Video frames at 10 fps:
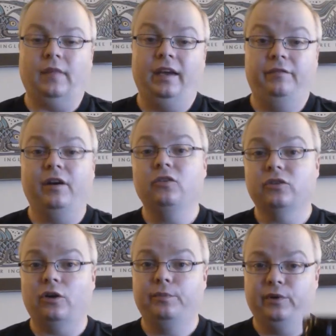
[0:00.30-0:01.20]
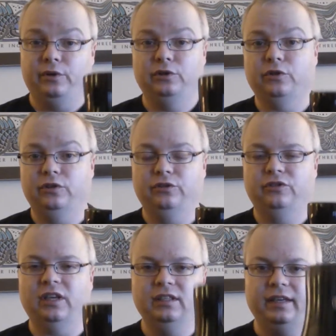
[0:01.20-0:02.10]
Hey folks, I hope you're enjoying your
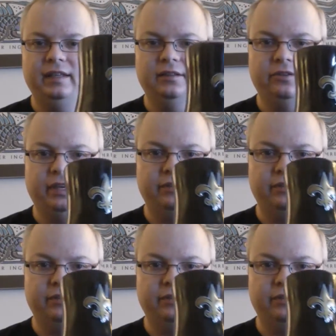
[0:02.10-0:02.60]
Sunday, little